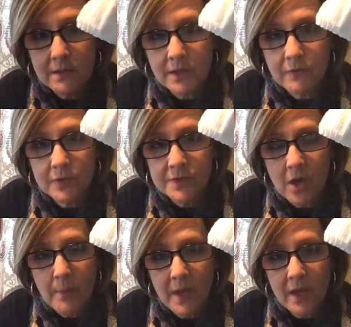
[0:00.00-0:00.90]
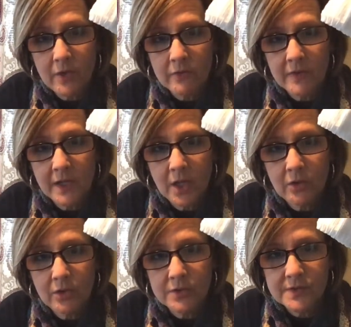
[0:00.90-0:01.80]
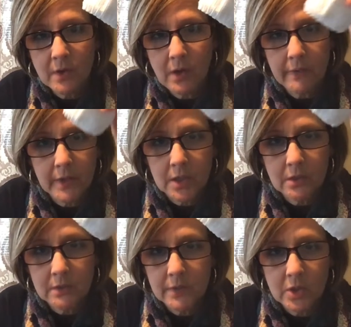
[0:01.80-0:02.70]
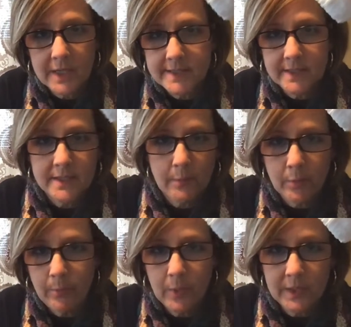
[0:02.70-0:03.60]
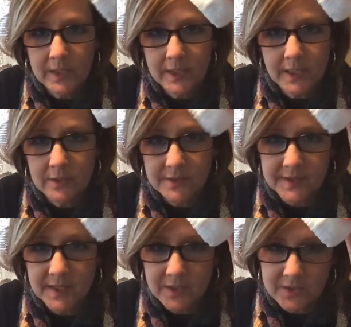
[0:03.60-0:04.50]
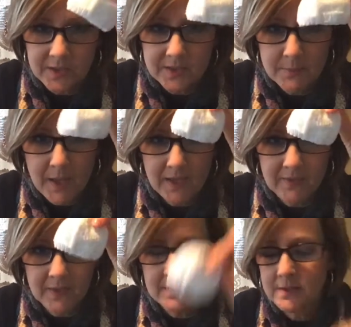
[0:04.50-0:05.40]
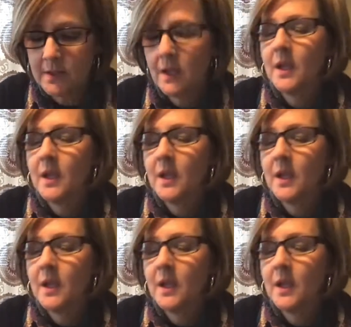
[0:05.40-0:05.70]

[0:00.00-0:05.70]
If you saw my other video, you saw the crazy double pointed needles that it took to make this.